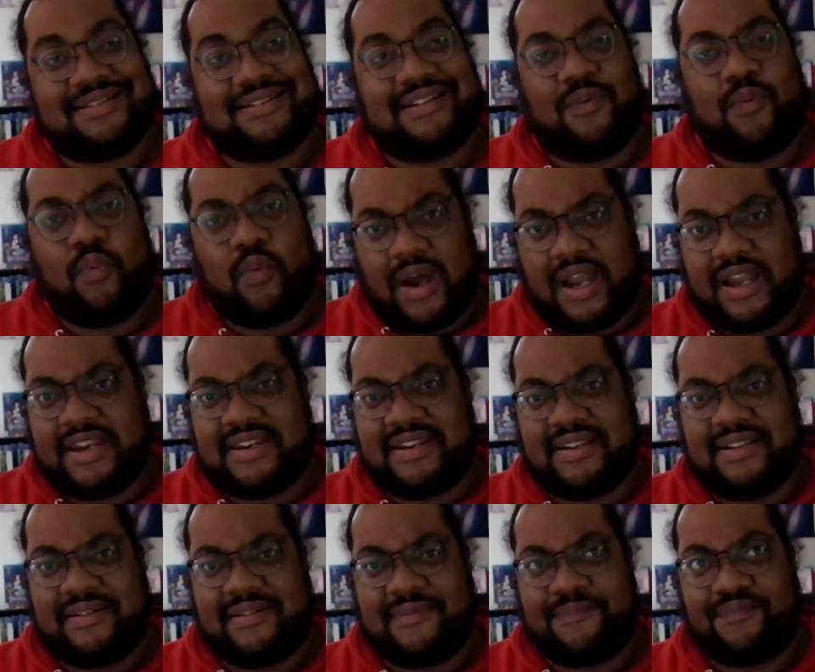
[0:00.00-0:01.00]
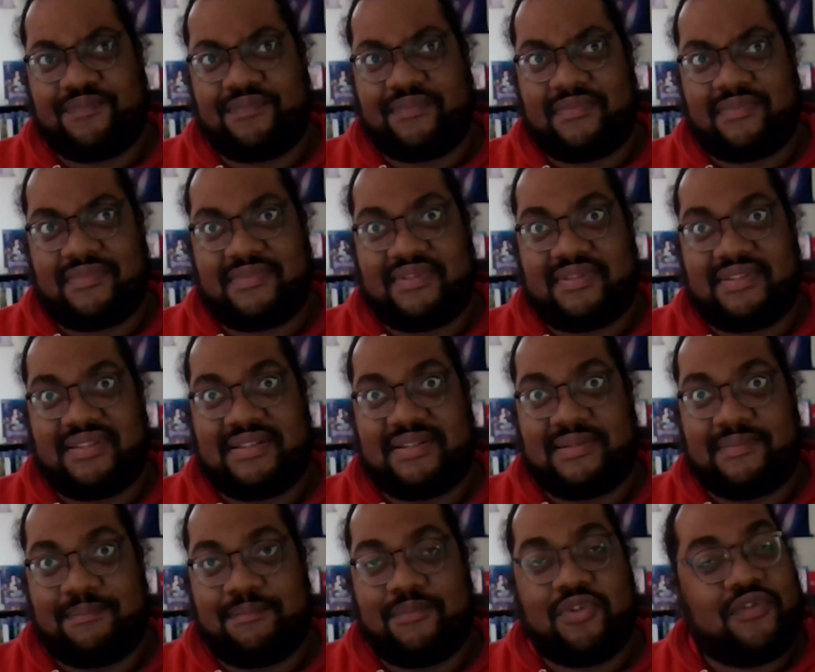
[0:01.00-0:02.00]
one
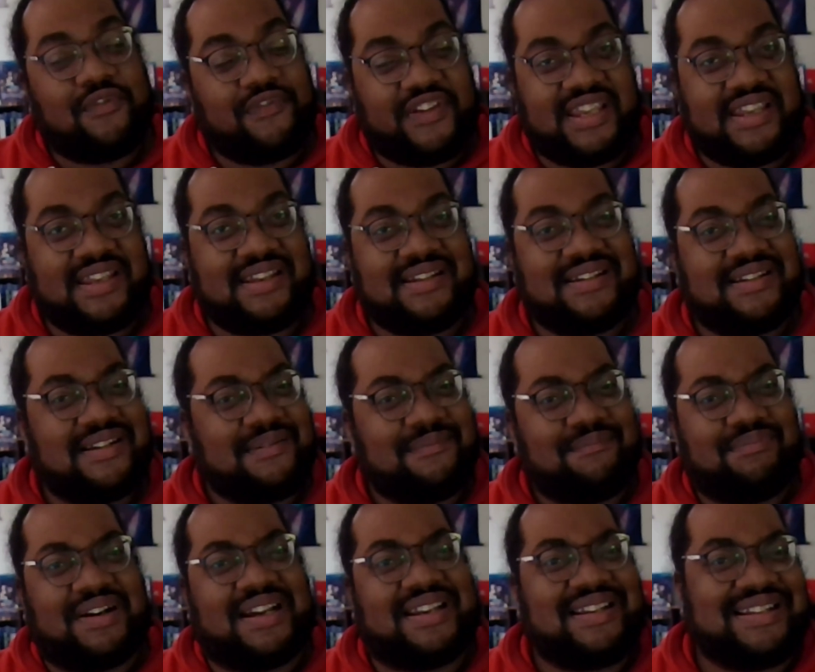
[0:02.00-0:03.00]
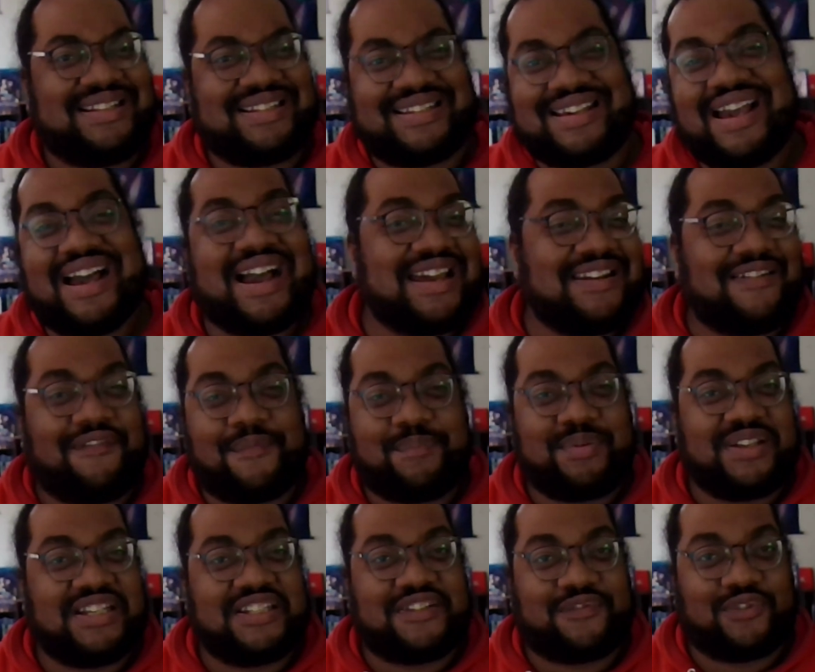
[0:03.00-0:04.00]
movie, but kind of a
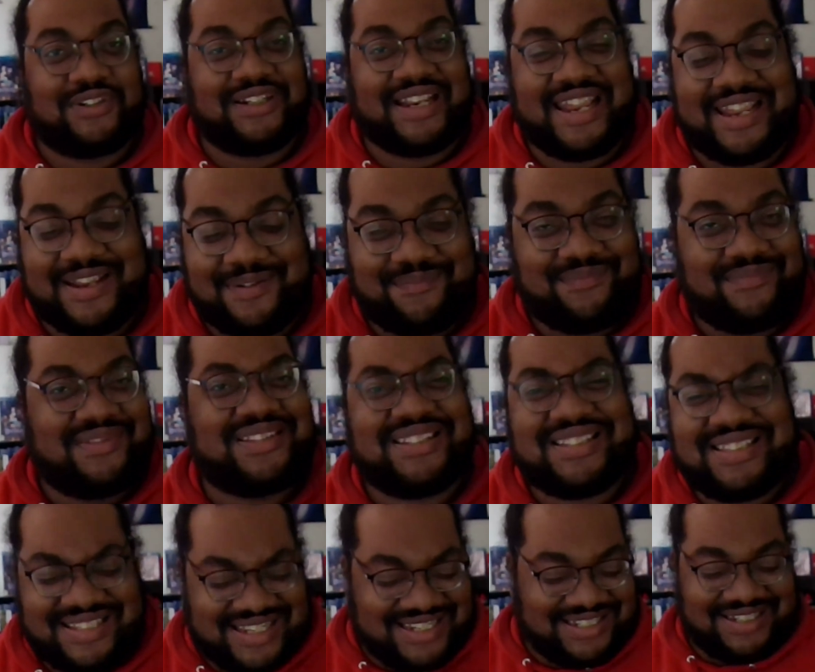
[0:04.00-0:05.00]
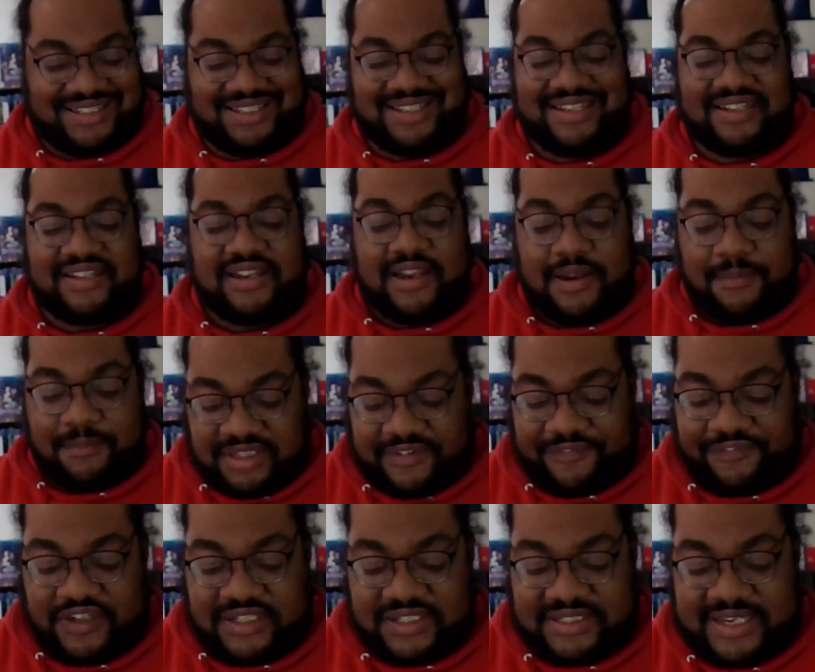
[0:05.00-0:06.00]
PS4 game essentially. But the
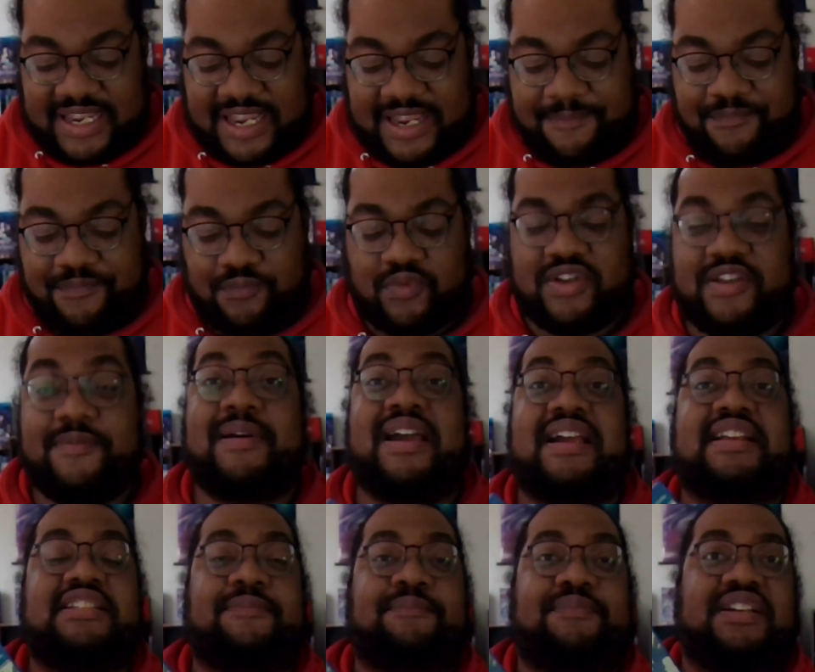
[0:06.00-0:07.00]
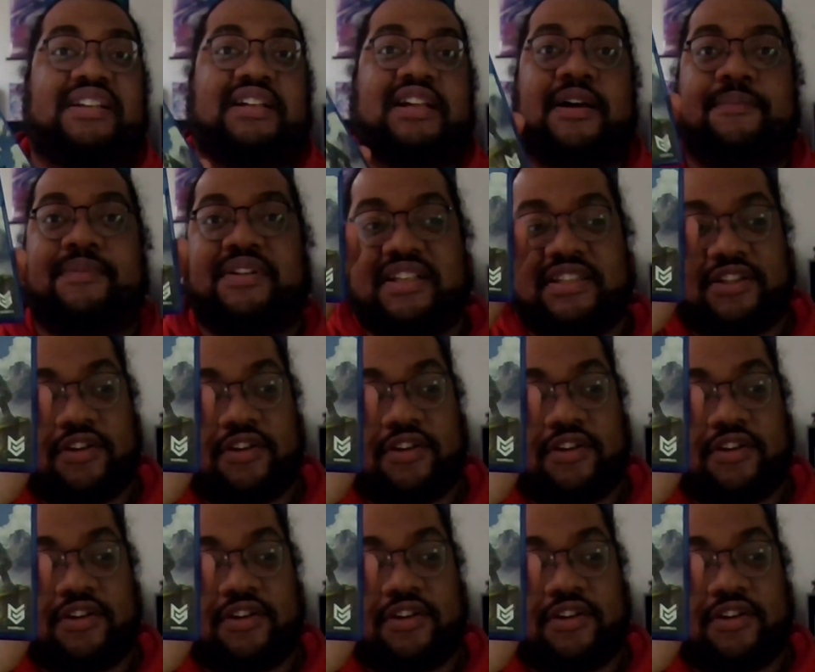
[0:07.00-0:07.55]
first game we managed to pick up is